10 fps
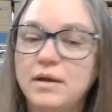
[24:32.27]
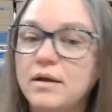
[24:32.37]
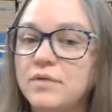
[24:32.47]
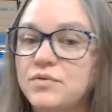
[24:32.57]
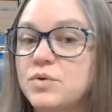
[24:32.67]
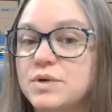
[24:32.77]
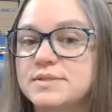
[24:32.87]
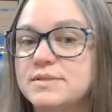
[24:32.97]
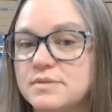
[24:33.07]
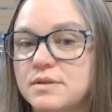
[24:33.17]
Of
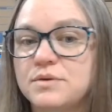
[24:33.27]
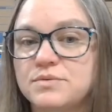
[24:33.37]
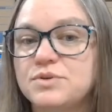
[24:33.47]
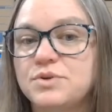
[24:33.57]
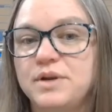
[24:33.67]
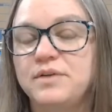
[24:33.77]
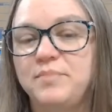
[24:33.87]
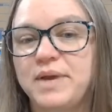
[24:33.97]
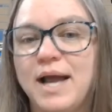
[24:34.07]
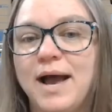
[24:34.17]
course, those could have
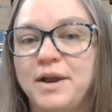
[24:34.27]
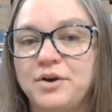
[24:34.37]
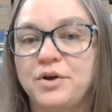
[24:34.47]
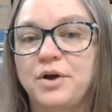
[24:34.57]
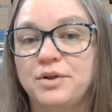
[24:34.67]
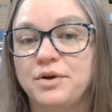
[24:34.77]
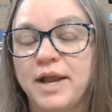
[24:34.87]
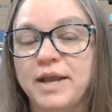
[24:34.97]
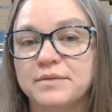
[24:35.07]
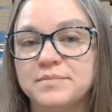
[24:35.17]
been higher dollar
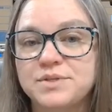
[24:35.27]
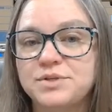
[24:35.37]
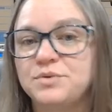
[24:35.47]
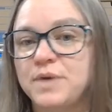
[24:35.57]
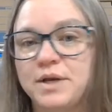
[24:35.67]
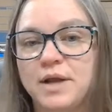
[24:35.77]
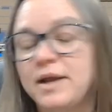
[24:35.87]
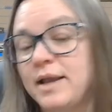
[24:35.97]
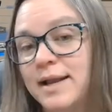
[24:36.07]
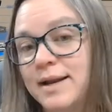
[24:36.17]
items too. I
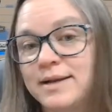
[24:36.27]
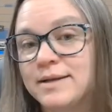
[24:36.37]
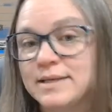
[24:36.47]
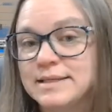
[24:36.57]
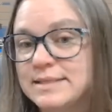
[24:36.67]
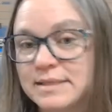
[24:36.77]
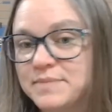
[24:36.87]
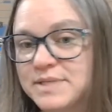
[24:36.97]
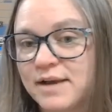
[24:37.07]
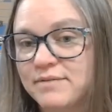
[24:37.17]
didn't deep
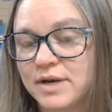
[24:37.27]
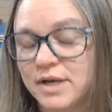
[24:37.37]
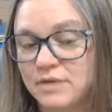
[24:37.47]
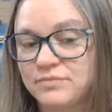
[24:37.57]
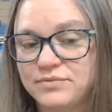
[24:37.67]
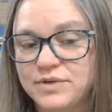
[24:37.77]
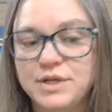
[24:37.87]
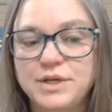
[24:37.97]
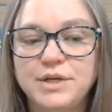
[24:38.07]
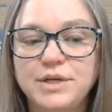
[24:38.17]
dive enough
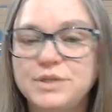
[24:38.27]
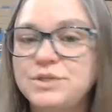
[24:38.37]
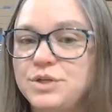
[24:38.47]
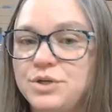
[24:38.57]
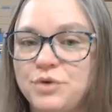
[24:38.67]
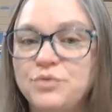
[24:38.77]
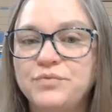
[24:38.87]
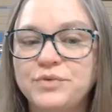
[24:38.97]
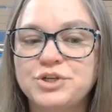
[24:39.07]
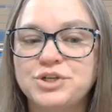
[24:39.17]
to know
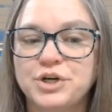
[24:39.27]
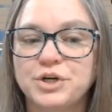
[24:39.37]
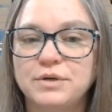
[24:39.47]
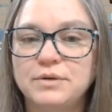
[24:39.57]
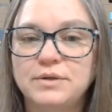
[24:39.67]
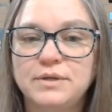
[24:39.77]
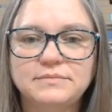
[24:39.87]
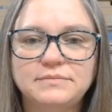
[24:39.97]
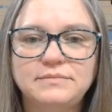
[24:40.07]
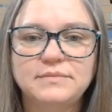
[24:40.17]
for sure.
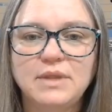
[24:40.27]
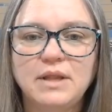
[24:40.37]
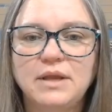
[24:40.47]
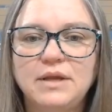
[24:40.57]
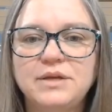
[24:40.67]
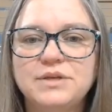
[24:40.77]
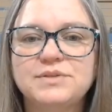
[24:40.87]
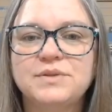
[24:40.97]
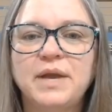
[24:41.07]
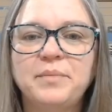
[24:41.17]
So
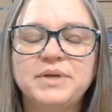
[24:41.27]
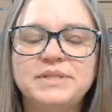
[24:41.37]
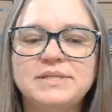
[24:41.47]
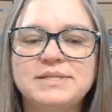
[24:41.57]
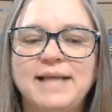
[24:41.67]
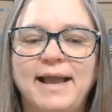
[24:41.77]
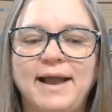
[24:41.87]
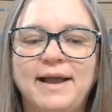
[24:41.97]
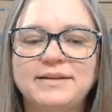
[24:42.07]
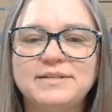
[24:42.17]
that puts us
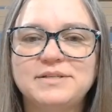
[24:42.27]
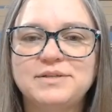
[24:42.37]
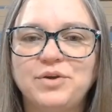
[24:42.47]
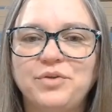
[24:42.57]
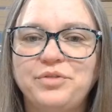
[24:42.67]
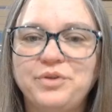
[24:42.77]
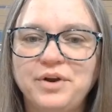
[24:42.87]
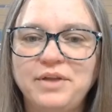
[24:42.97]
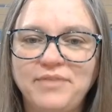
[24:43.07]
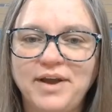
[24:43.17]
at
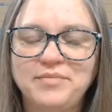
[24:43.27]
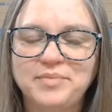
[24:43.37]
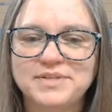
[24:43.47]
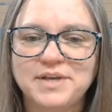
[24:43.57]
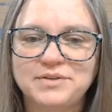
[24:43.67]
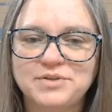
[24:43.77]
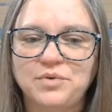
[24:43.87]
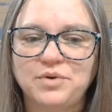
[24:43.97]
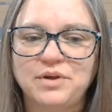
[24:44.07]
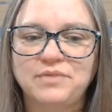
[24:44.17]
35%
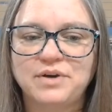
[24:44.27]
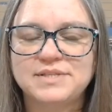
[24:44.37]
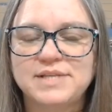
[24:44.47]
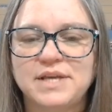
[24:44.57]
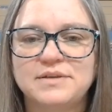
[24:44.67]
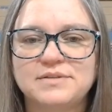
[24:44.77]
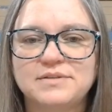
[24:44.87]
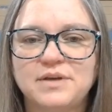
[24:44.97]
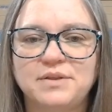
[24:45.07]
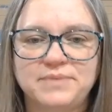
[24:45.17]
total of our sales
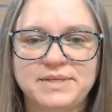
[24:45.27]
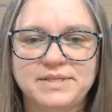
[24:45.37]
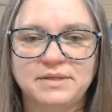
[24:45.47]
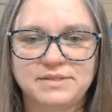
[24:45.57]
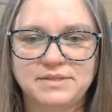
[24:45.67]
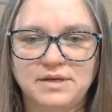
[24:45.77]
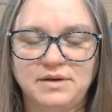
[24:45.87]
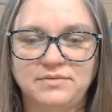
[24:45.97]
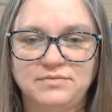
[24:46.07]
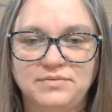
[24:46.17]
are the results
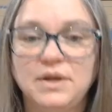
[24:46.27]
of